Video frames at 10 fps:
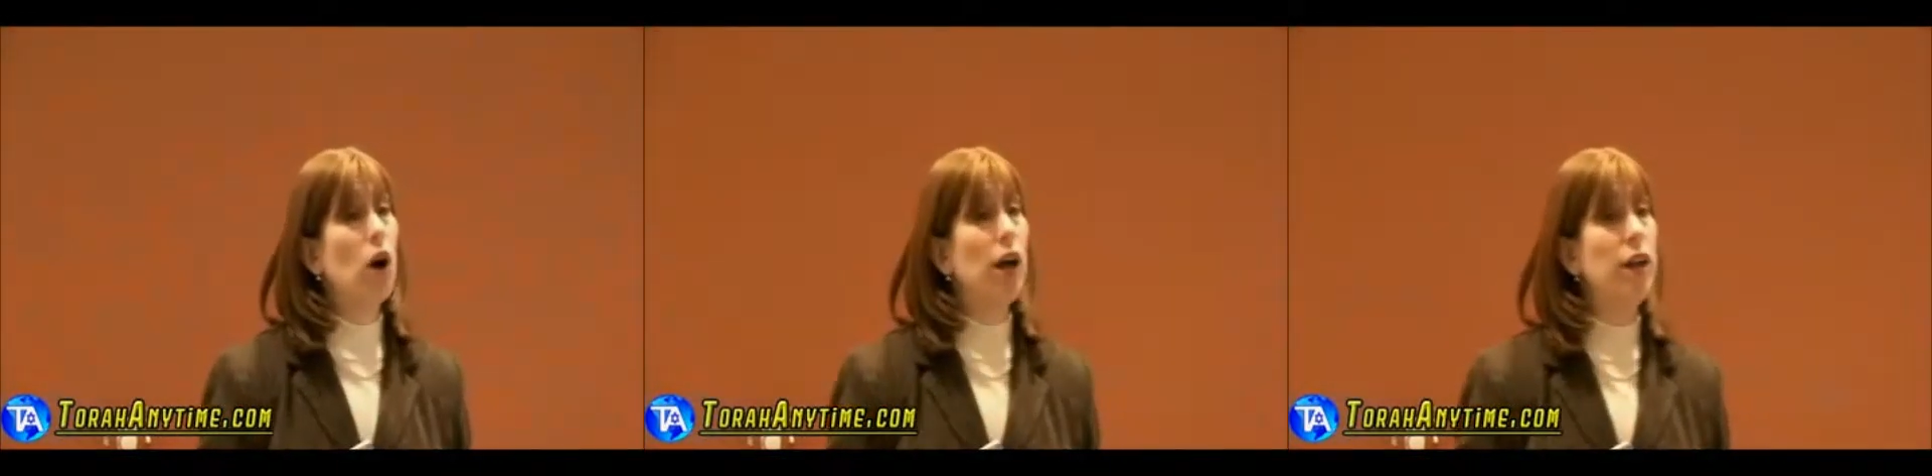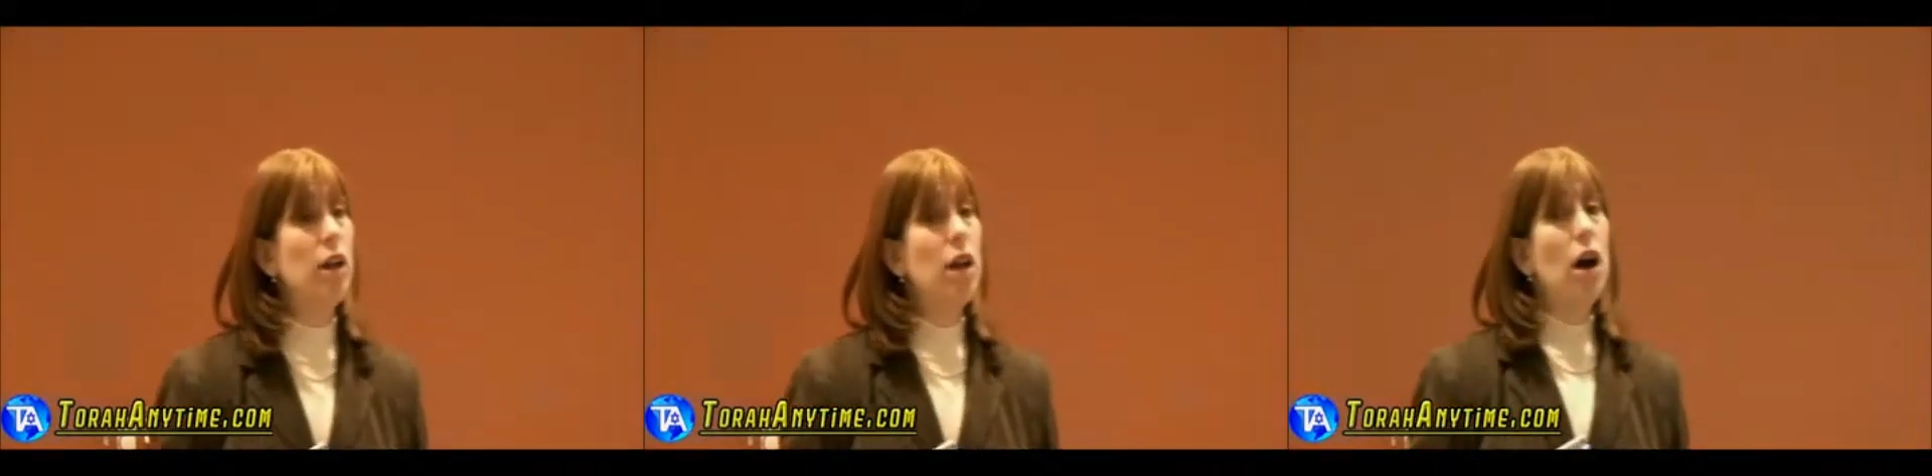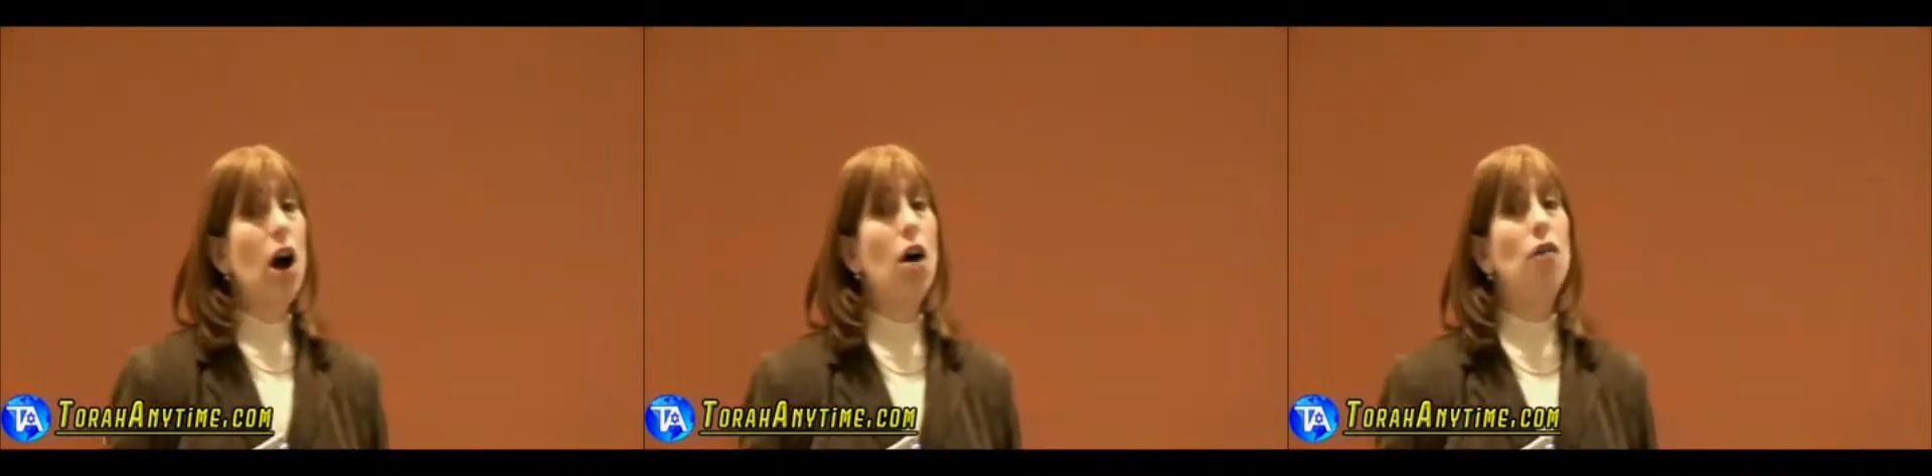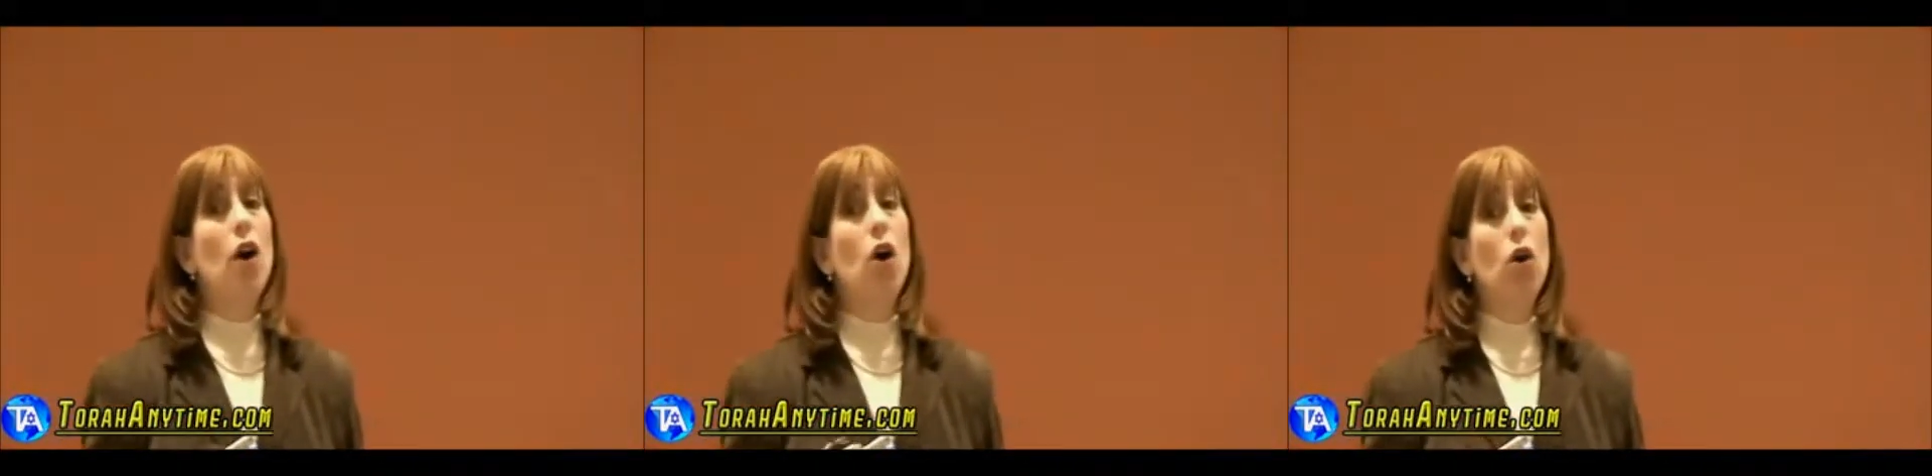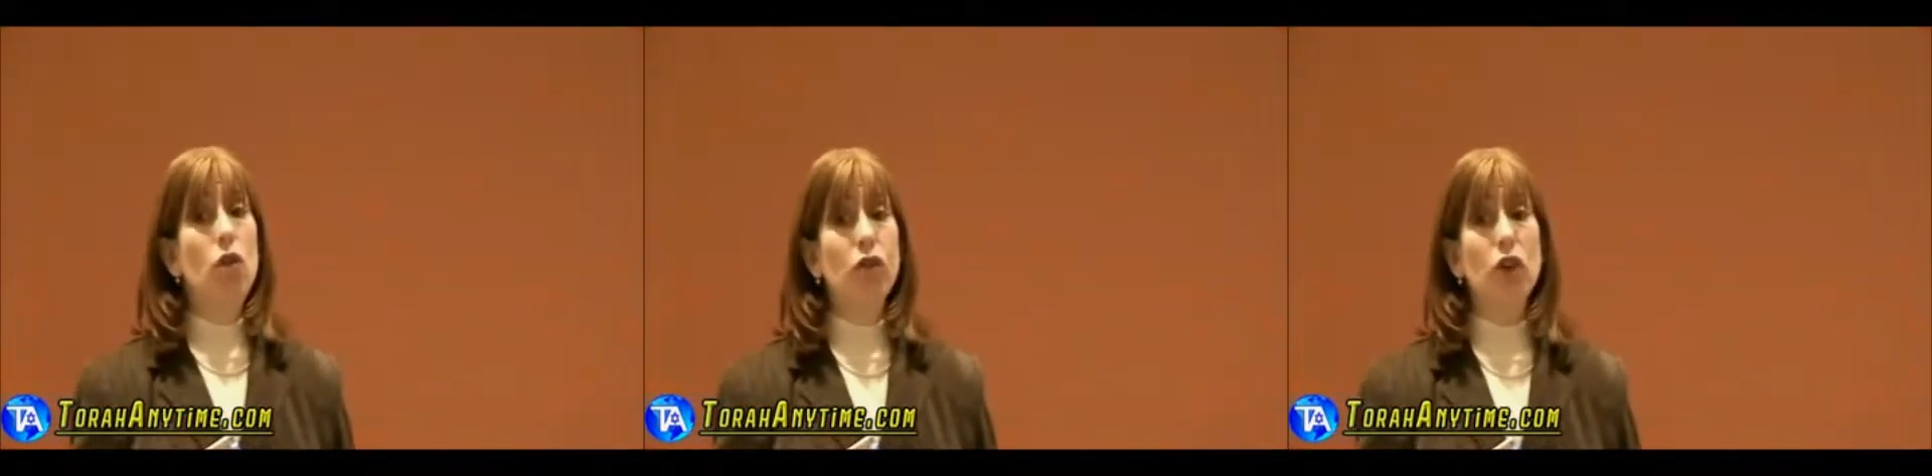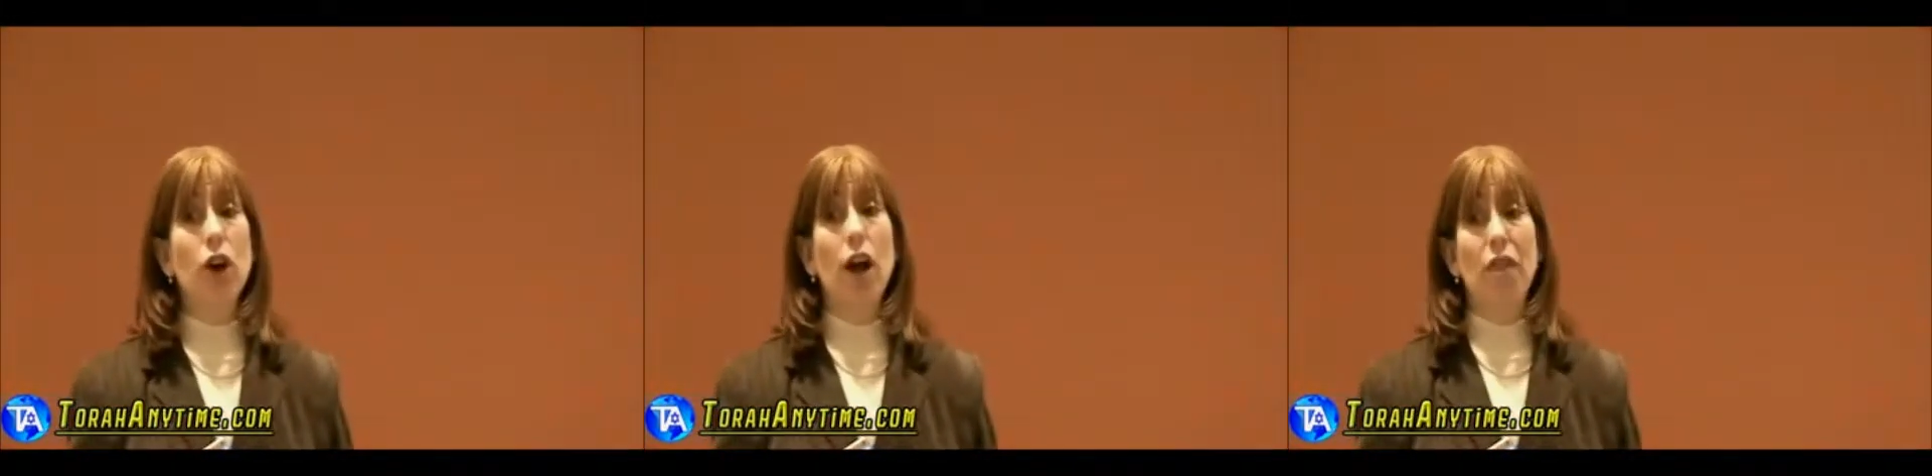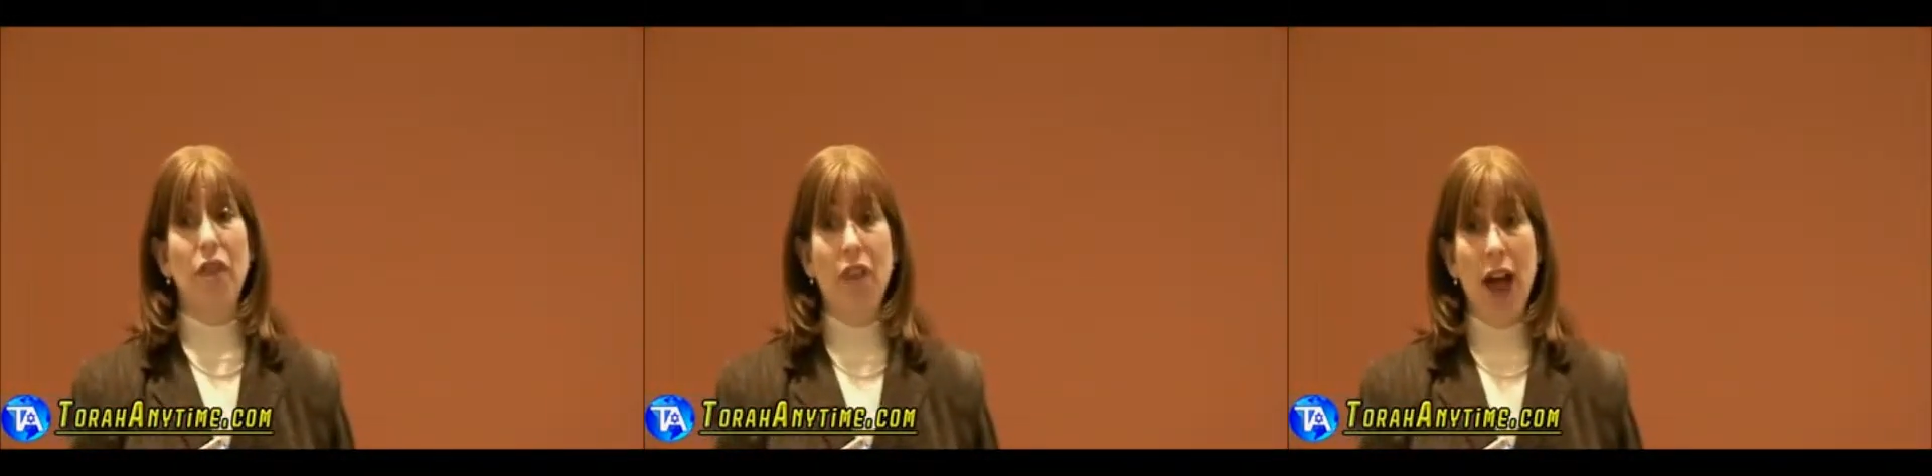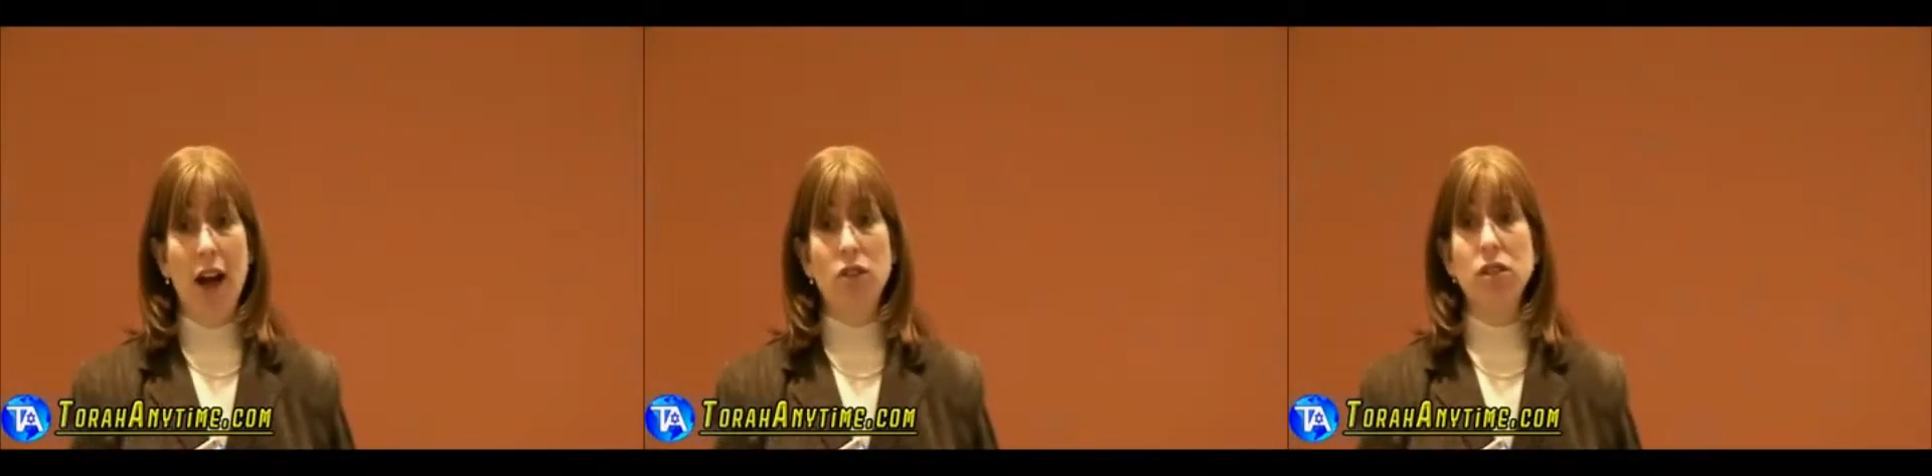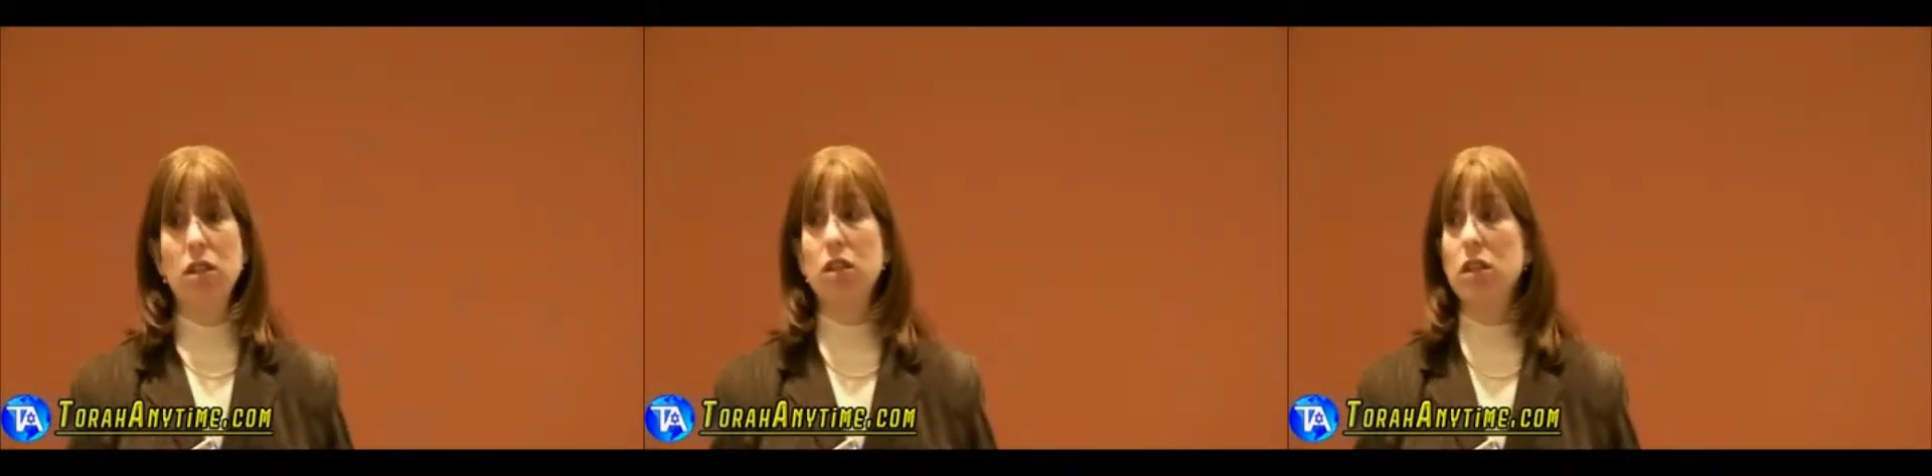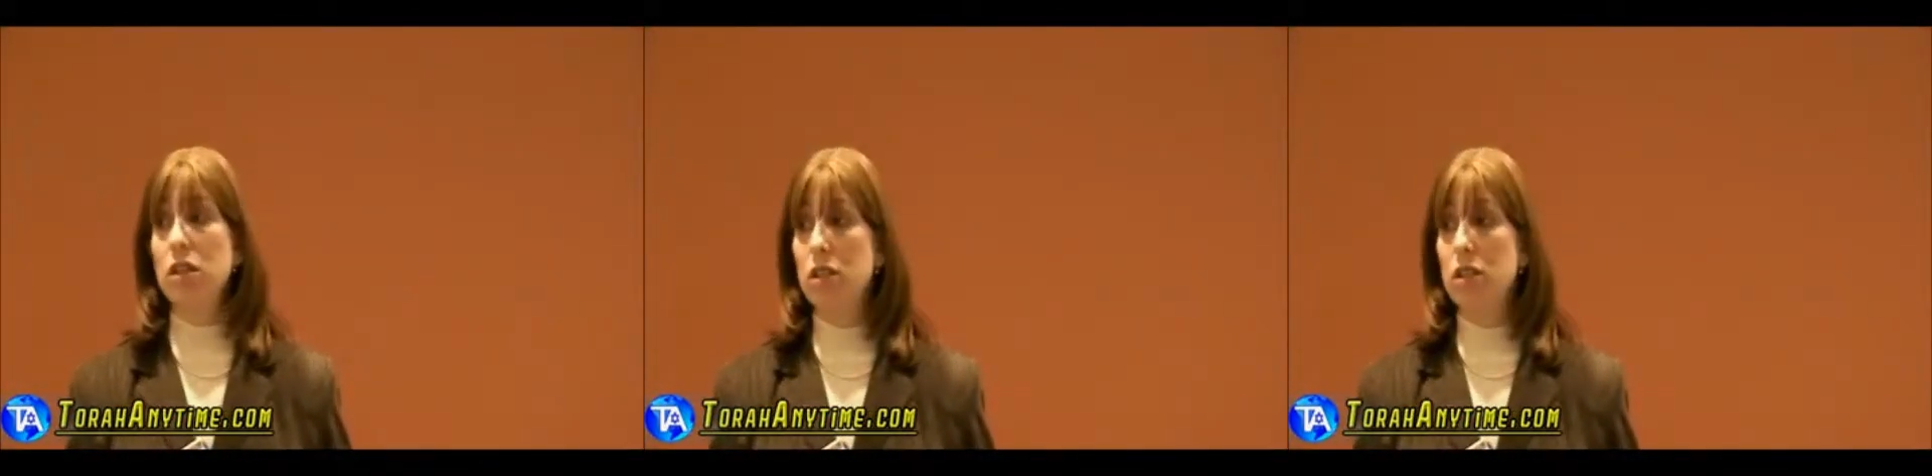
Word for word: one of over a thousand